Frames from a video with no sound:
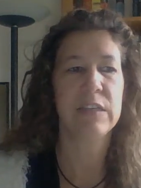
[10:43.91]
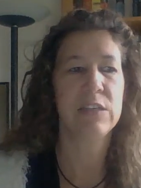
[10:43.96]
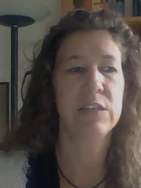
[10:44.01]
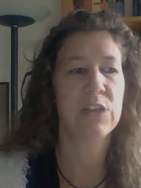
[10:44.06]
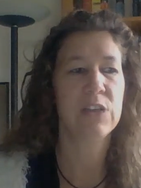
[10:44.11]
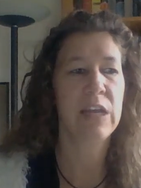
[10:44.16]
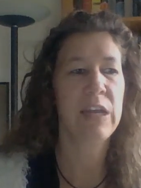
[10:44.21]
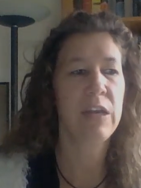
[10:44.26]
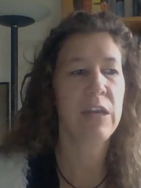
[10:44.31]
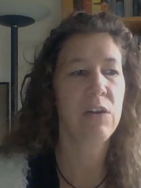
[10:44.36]
A
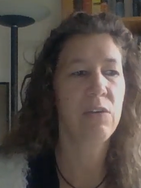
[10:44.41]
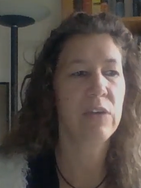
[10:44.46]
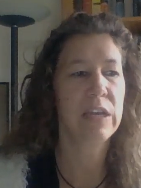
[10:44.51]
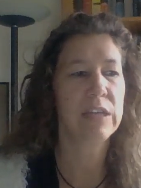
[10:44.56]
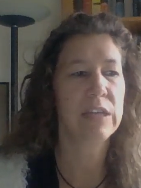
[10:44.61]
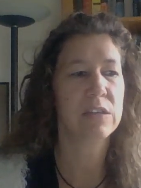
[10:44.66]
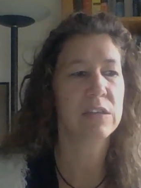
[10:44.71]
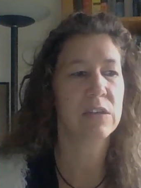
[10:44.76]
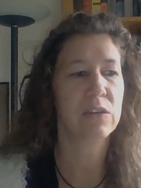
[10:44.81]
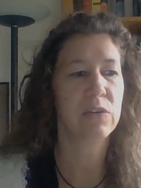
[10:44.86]

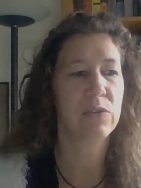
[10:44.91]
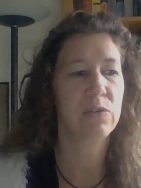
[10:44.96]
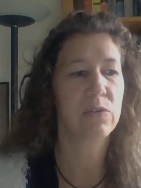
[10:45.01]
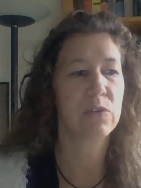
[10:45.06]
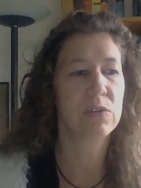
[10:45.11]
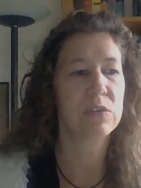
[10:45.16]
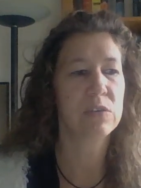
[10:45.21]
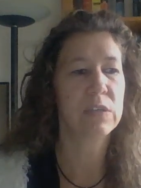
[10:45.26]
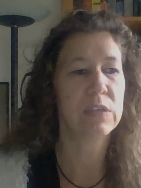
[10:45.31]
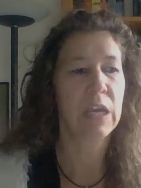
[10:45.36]
generator
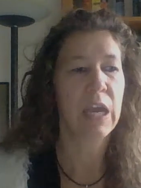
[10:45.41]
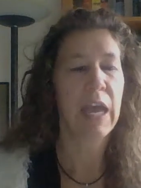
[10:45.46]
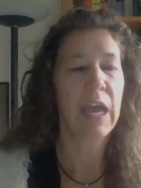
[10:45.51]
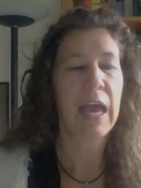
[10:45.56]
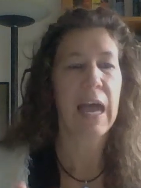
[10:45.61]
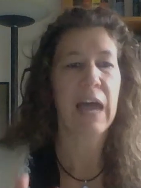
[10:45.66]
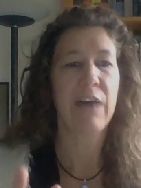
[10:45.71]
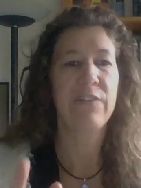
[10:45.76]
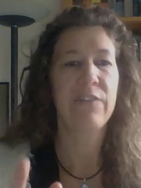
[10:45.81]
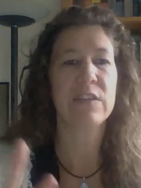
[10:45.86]
who's
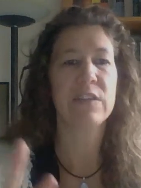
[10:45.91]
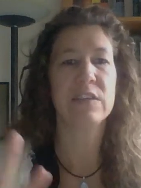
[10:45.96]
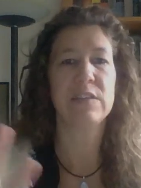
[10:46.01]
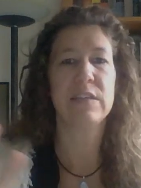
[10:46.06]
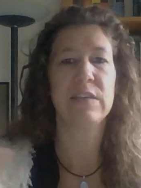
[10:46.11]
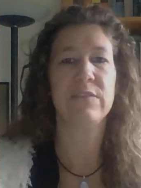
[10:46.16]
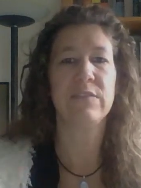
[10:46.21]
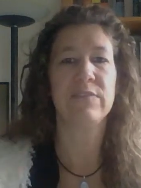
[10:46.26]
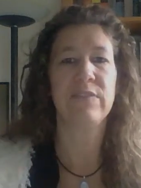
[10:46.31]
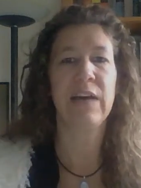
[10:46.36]
have this
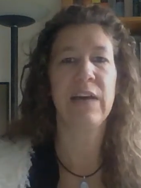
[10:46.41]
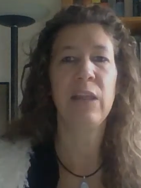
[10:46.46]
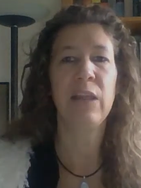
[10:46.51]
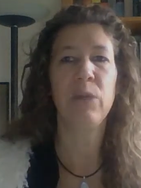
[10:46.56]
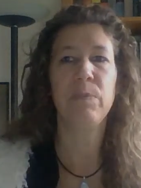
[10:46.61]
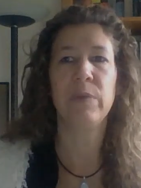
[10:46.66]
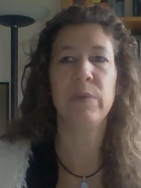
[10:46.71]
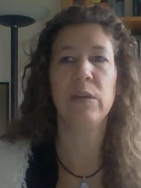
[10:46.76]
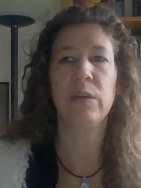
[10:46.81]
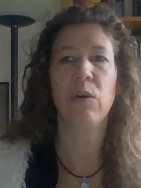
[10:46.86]

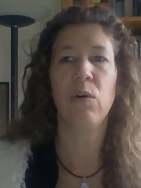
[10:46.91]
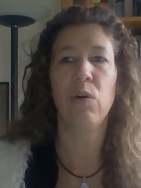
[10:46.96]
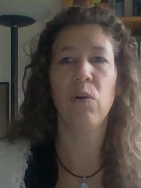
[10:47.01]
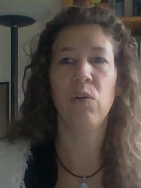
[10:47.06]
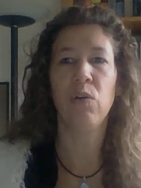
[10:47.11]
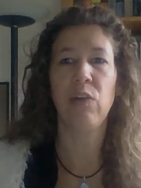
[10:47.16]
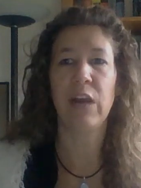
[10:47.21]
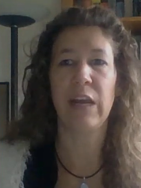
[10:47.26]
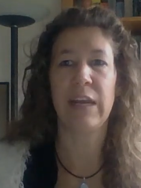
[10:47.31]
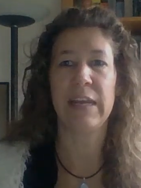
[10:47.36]
enveloping
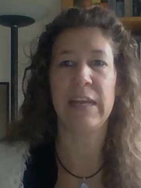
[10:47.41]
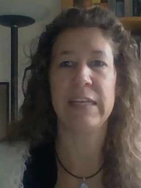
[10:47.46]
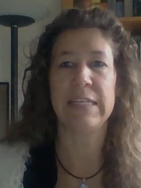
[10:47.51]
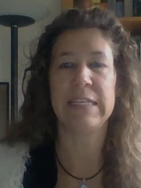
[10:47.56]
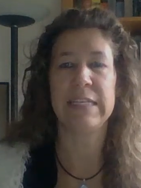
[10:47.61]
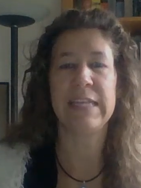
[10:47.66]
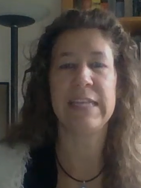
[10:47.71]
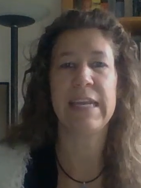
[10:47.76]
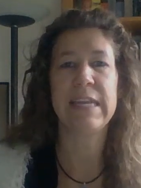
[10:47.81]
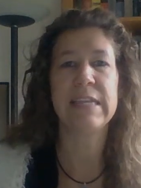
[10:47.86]
aura
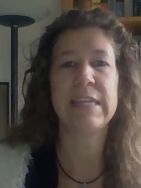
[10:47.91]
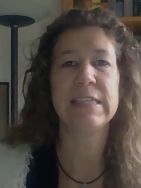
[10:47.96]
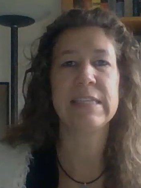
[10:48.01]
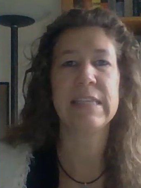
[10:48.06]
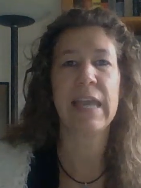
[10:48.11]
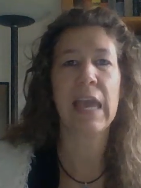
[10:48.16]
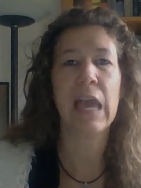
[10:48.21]
and takes